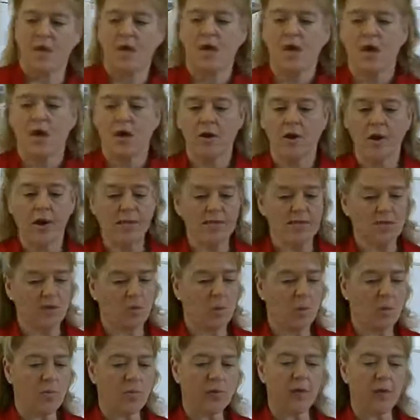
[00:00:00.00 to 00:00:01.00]
Alright, so
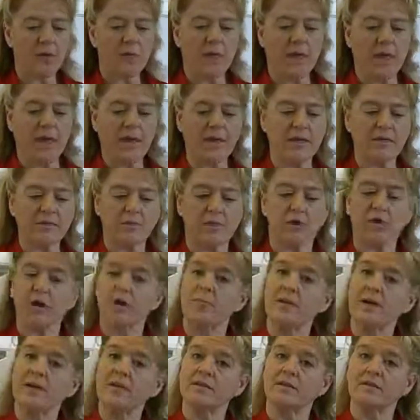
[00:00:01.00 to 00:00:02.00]
what we're going to make is we're going
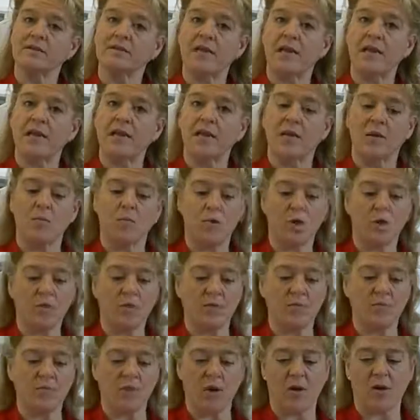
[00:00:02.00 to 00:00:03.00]
to make date and
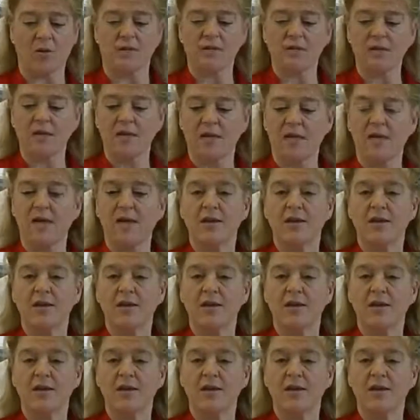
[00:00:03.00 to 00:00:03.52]
walnut balls.